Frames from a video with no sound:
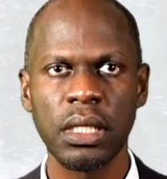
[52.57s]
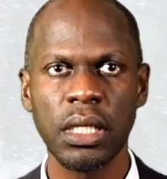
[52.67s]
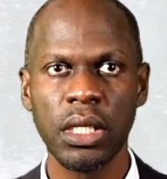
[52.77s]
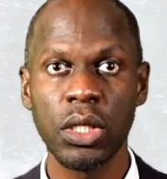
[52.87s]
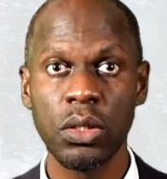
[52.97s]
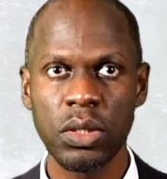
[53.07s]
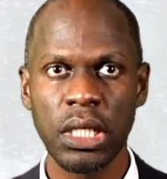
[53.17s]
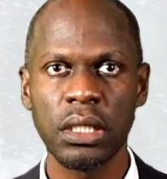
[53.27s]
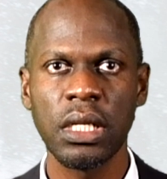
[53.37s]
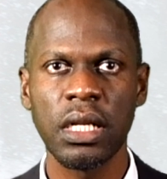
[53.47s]

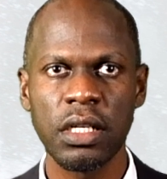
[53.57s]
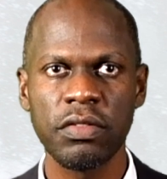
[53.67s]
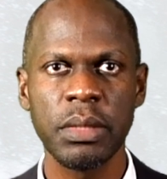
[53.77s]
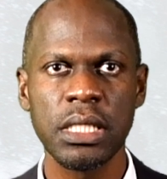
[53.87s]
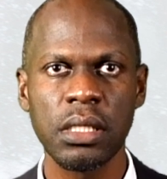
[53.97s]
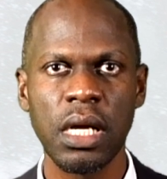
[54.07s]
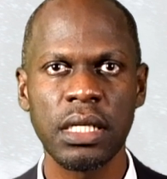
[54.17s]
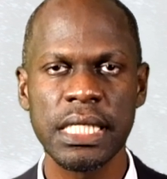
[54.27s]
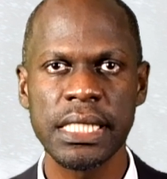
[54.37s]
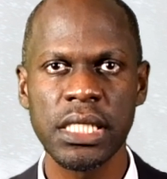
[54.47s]
including non-governmental
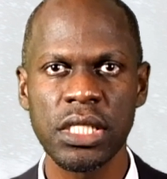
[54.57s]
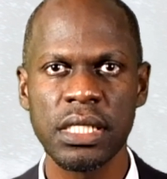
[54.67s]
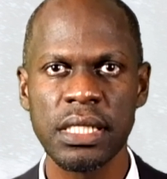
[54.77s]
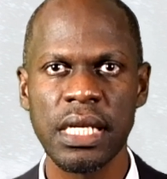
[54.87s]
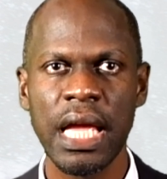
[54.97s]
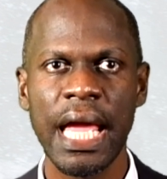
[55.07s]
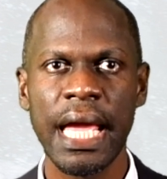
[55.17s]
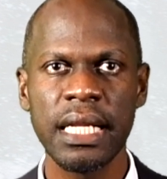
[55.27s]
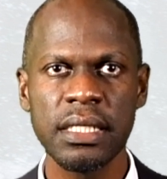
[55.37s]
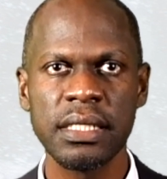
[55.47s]
organizations
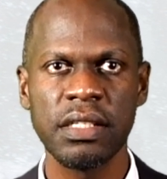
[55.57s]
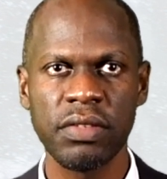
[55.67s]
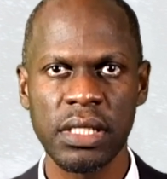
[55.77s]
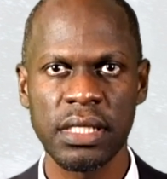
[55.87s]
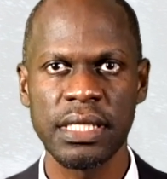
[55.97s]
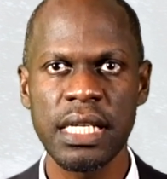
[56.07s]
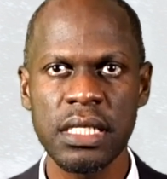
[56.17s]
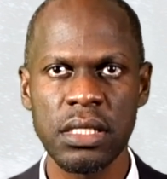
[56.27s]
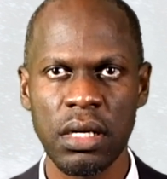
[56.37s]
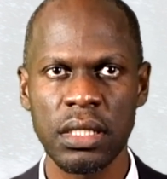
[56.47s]
and civil
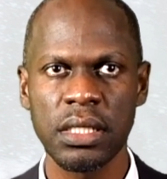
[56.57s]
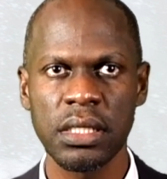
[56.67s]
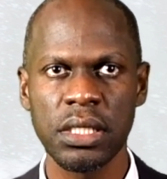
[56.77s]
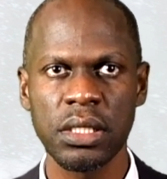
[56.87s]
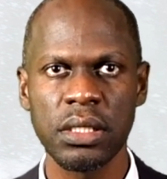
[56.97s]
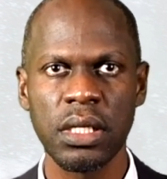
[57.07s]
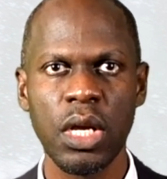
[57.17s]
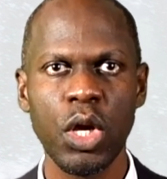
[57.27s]
society organizations,